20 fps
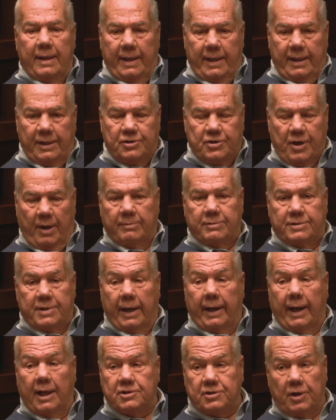He jumped
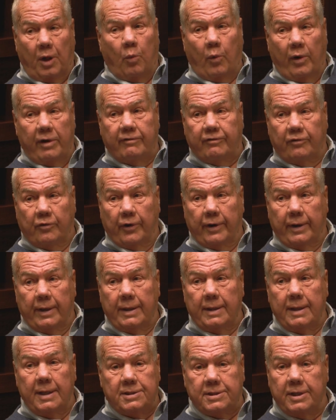out. I said, I'll wait for you.
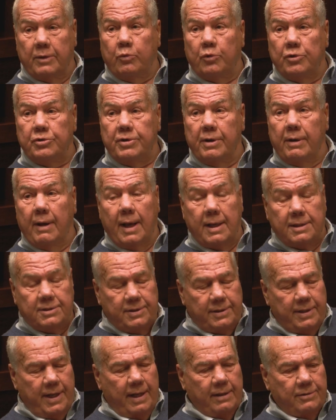He said, Would you? I
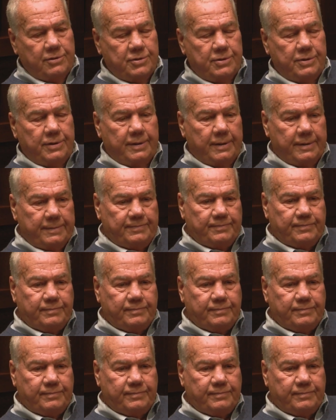said, Yeah, sure.